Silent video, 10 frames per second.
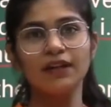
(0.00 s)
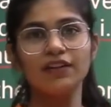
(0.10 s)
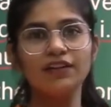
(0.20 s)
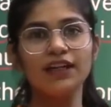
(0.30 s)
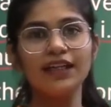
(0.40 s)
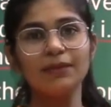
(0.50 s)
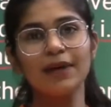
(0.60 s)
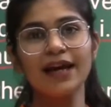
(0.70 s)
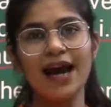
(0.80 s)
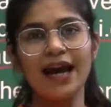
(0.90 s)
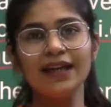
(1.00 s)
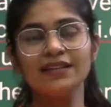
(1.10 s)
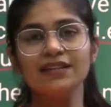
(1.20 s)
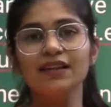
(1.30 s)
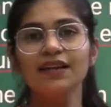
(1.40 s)
Retreating my hand
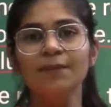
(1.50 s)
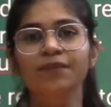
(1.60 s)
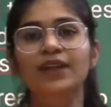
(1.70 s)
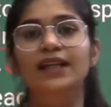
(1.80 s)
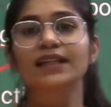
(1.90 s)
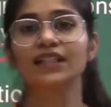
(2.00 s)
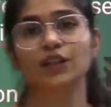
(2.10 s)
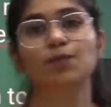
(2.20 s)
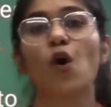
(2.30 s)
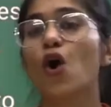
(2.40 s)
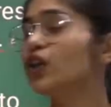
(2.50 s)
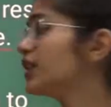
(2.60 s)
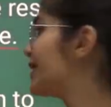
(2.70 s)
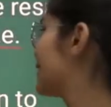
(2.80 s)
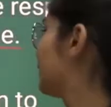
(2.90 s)
is the response,